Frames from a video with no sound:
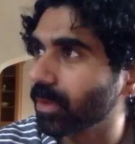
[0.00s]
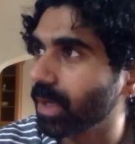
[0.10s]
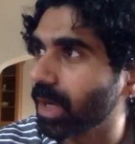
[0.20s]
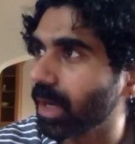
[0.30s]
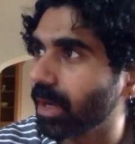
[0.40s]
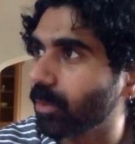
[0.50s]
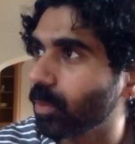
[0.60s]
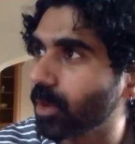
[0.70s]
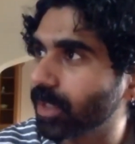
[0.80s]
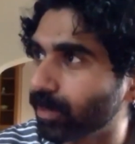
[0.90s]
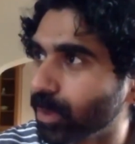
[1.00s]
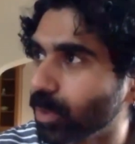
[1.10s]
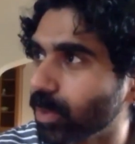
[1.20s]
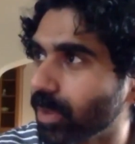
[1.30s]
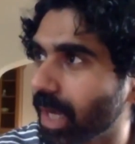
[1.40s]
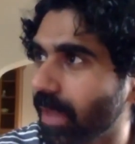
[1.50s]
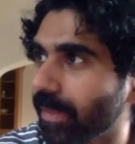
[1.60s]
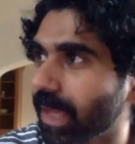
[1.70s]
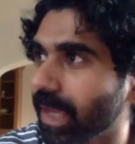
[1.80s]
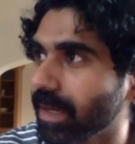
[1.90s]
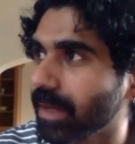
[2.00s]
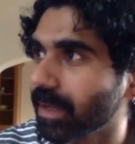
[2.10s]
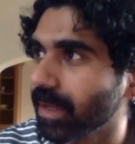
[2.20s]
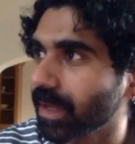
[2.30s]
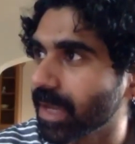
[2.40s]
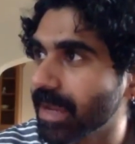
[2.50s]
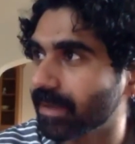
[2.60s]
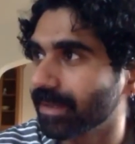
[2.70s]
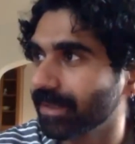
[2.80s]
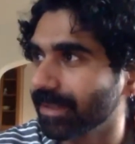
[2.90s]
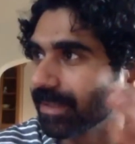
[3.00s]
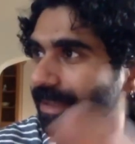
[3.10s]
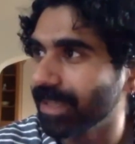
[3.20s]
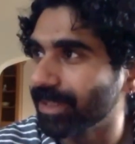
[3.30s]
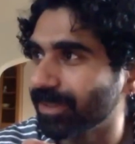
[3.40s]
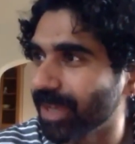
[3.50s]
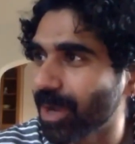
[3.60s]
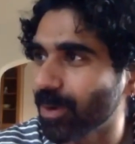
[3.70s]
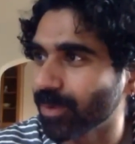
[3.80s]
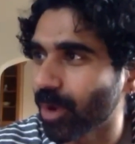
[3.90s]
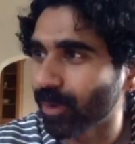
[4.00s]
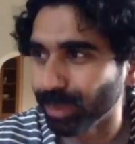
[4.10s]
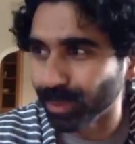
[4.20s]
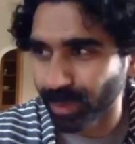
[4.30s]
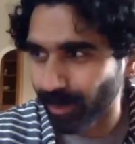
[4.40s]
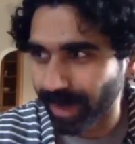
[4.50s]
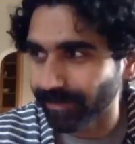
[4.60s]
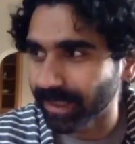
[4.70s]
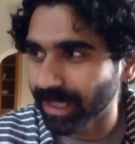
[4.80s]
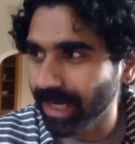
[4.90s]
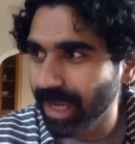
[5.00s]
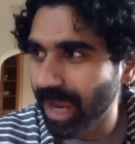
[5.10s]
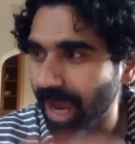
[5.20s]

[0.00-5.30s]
was blue, and then it is now not blue or whatever, and